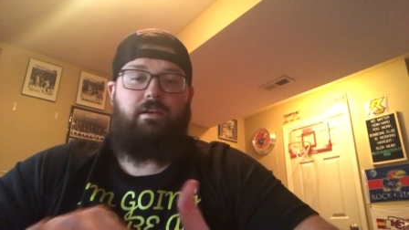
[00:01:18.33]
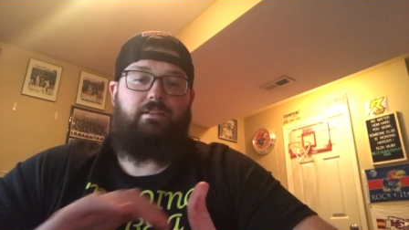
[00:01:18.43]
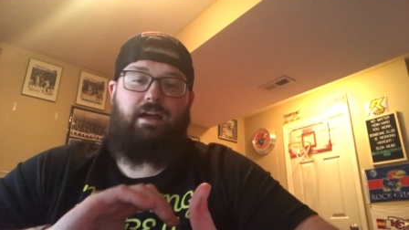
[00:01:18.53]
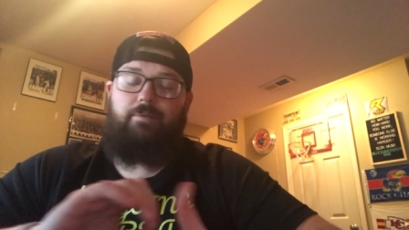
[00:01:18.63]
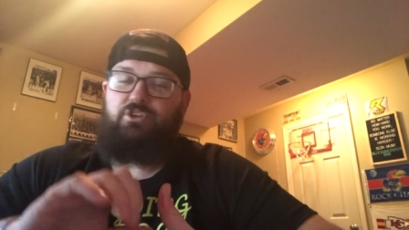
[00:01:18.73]

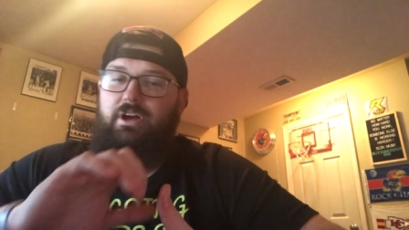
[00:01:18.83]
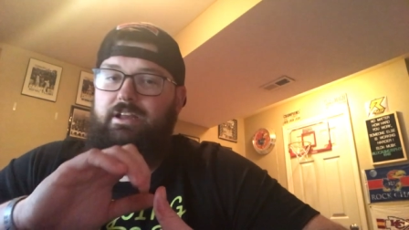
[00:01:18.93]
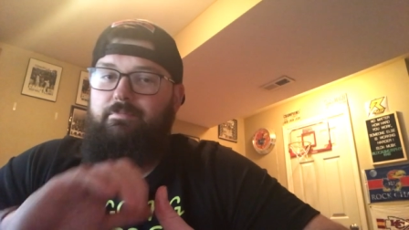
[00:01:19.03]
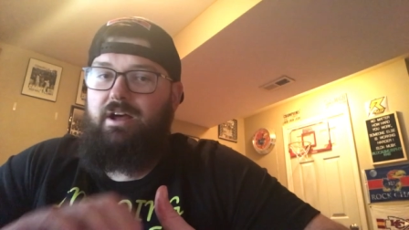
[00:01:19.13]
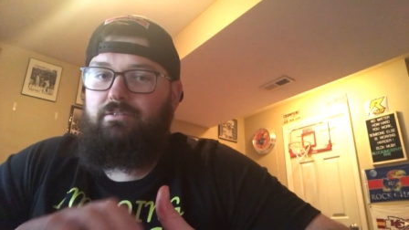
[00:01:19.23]
Now I'm talking
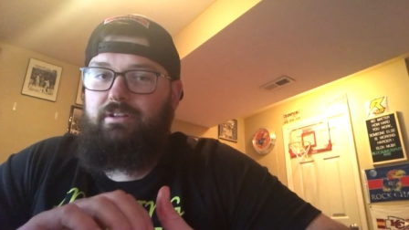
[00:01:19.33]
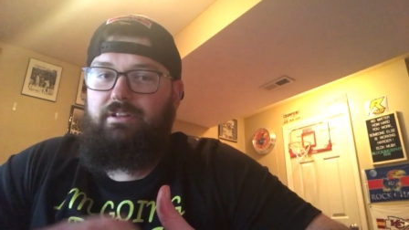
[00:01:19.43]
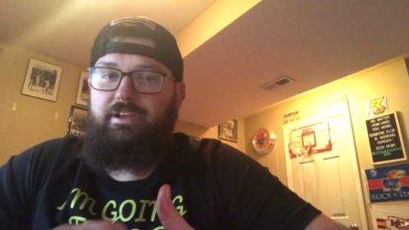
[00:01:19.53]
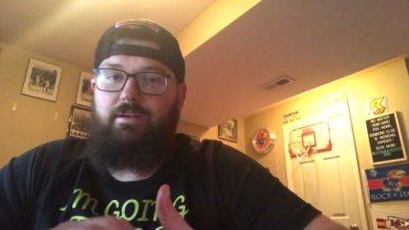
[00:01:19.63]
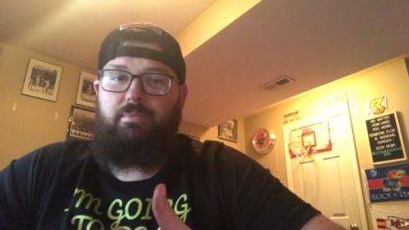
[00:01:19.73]
about
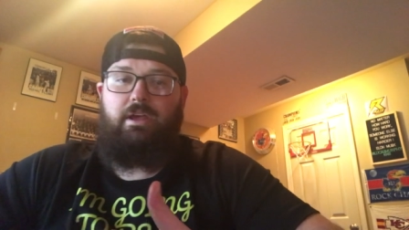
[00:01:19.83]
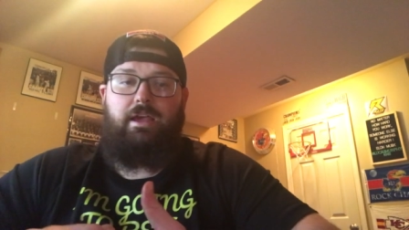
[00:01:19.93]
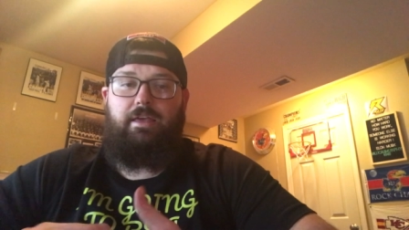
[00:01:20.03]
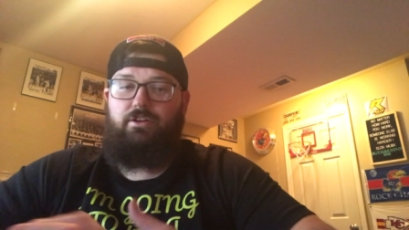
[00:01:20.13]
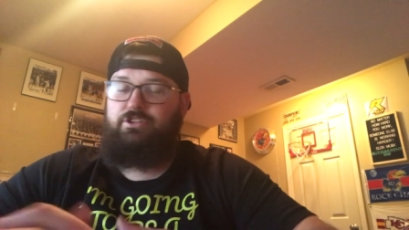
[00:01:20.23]
Lilium,
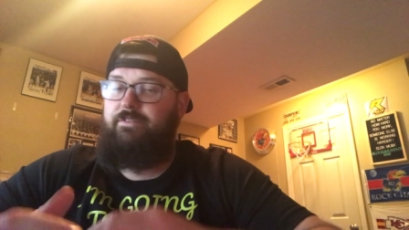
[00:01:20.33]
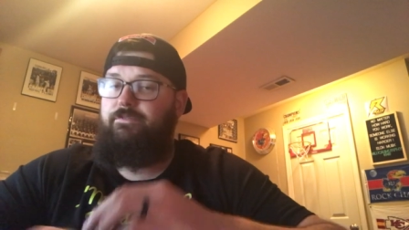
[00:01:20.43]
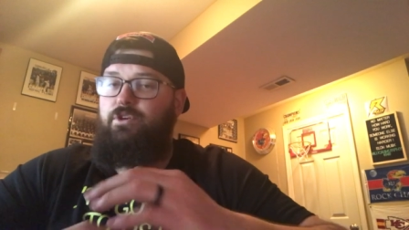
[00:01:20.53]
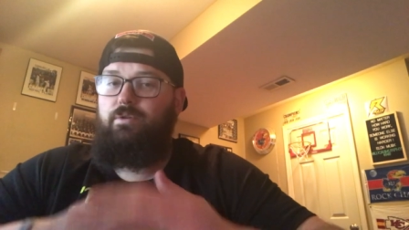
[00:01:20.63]
and there's a few